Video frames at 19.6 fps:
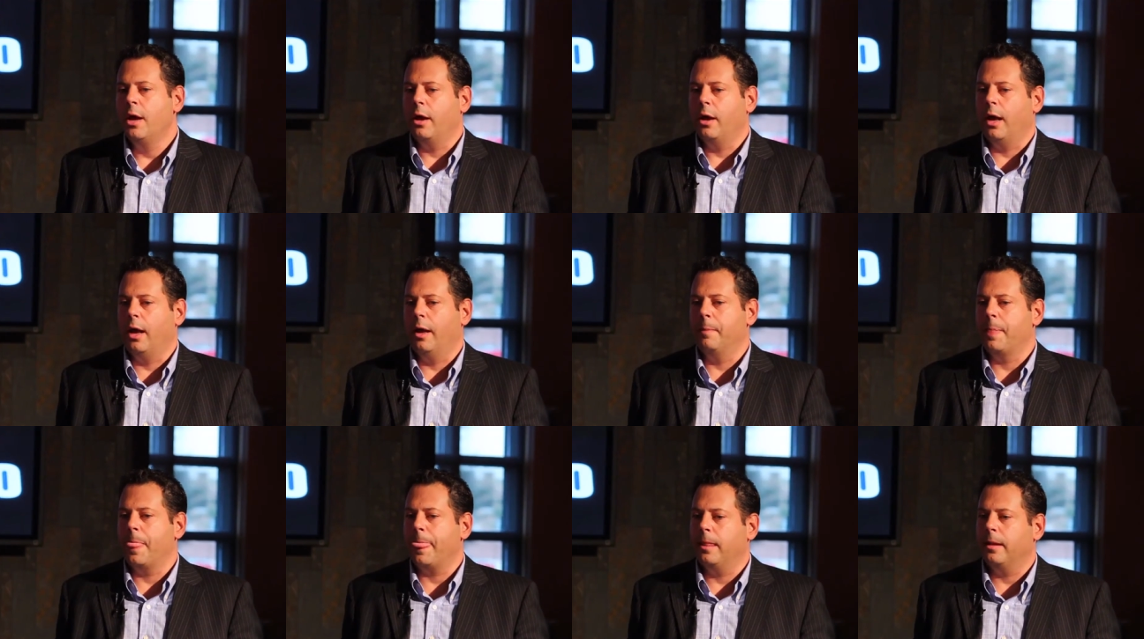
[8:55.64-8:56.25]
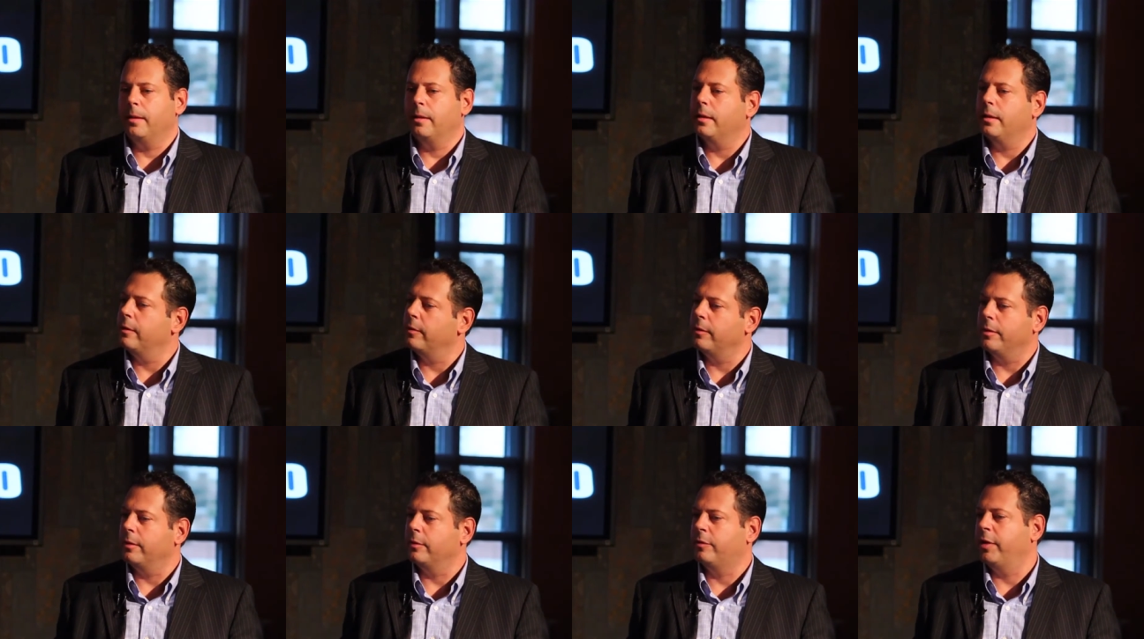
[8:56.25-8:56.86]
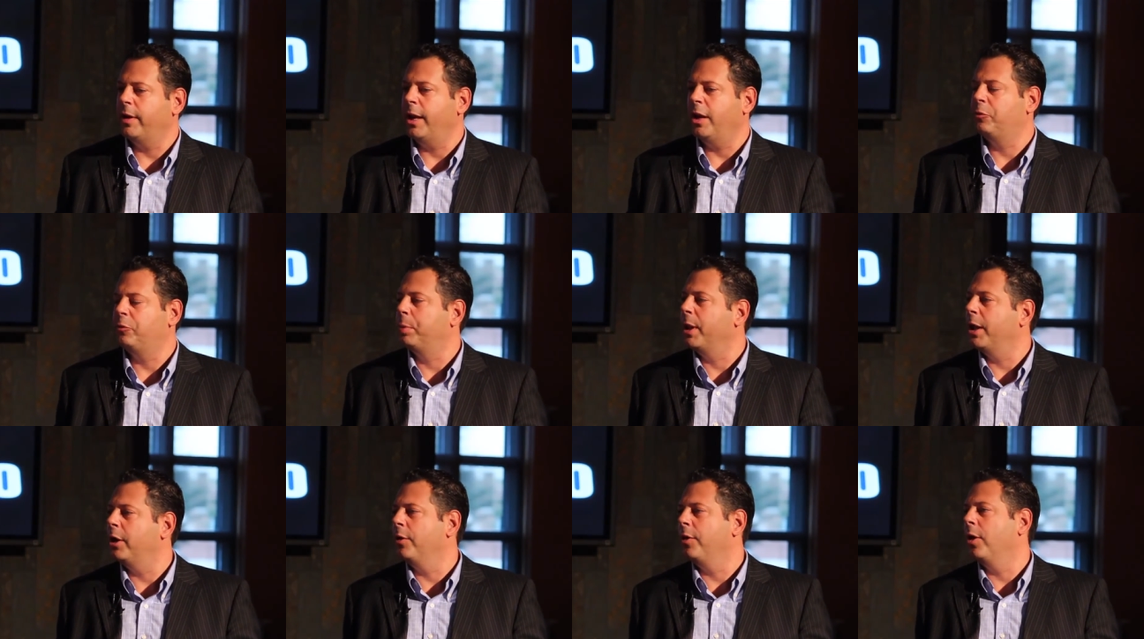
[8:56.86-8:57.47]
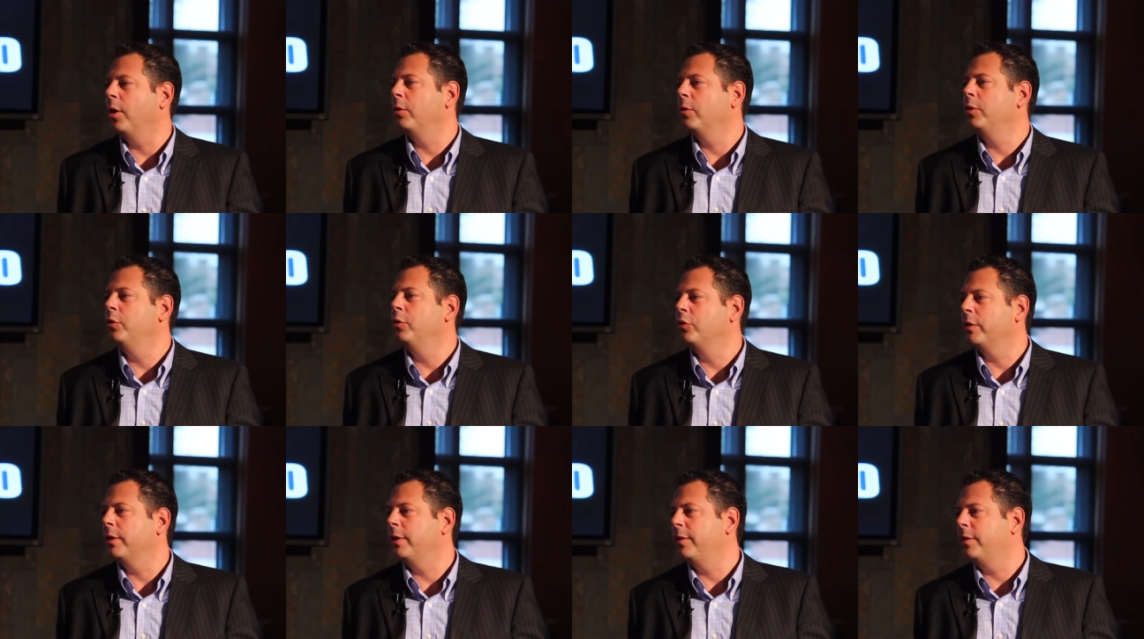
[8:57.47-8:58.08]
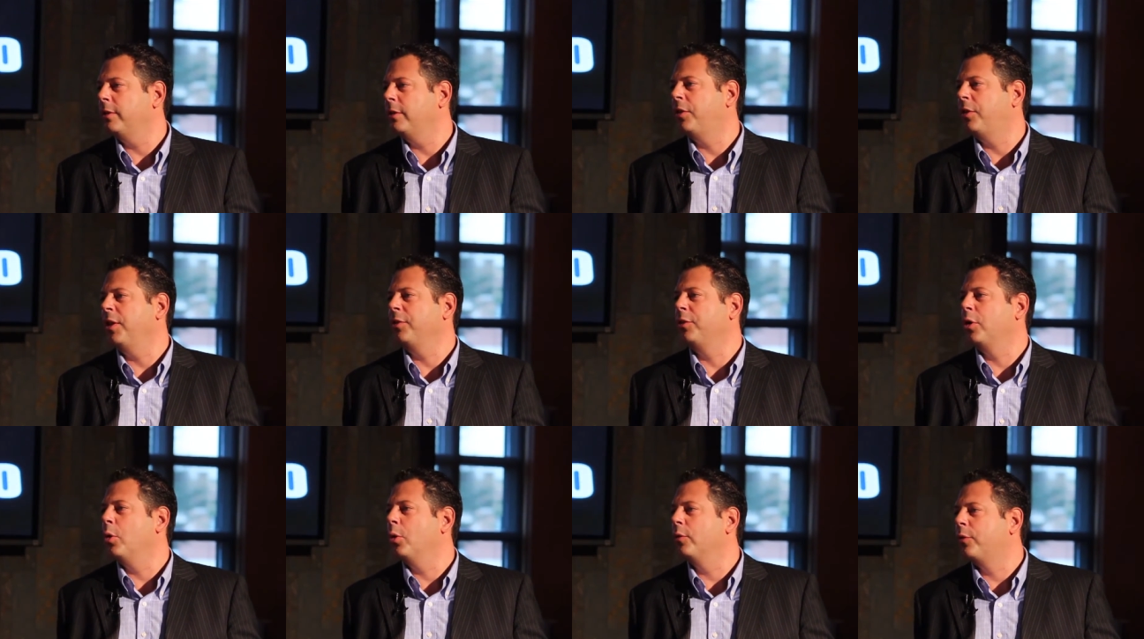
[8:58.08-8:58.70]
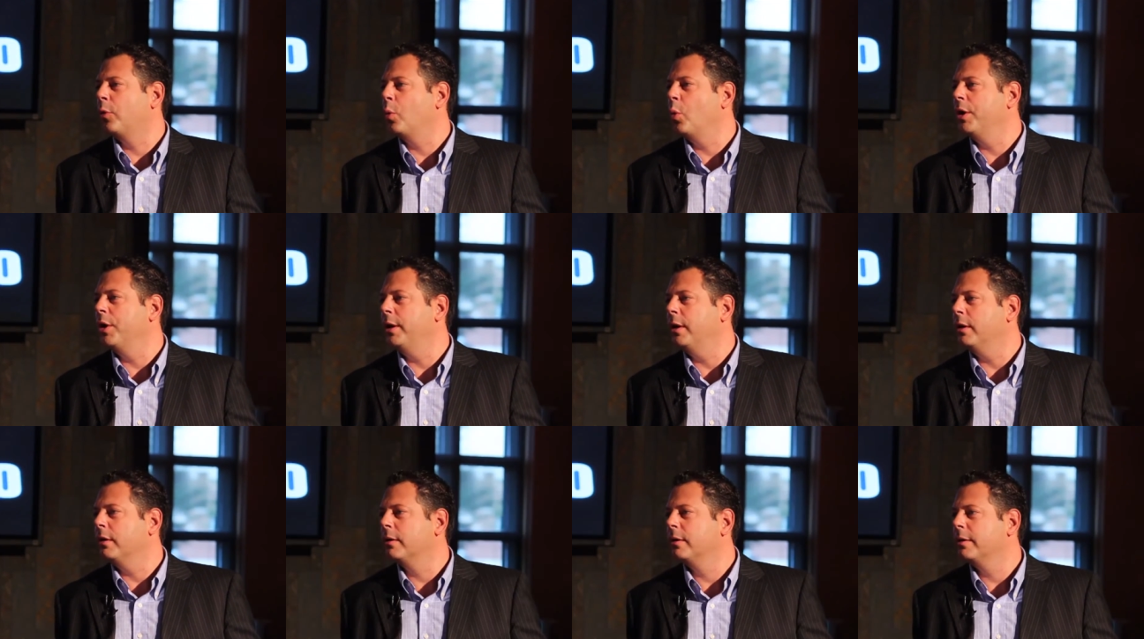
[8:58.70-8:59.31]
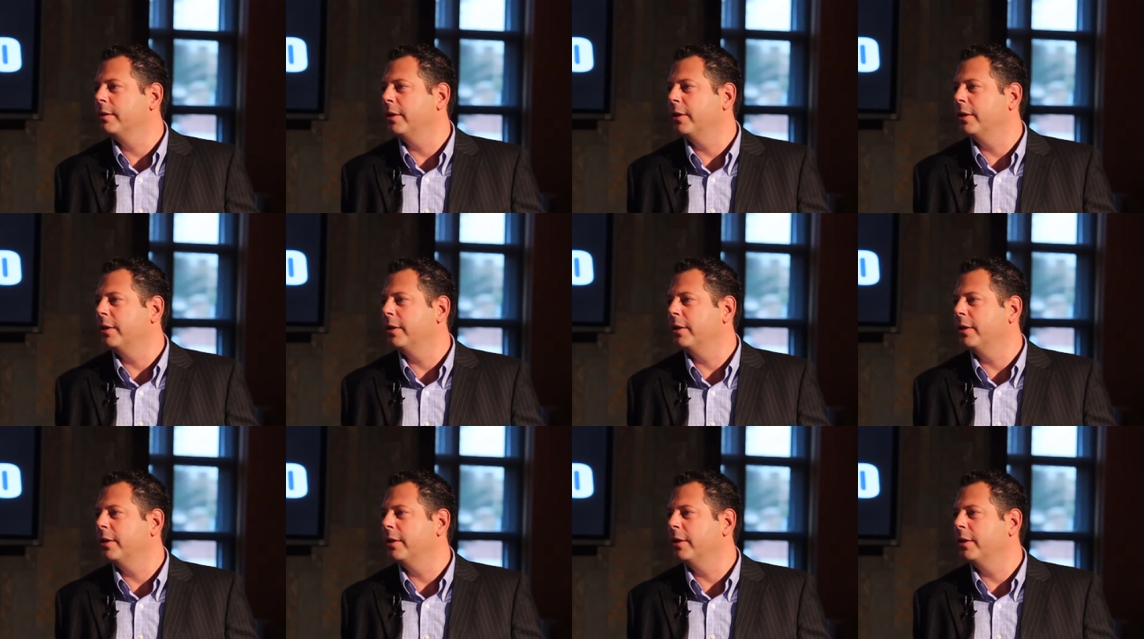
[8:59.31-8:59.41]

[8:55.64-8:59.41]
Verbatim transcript: Um, today's player, though, usually you think they're going for one year.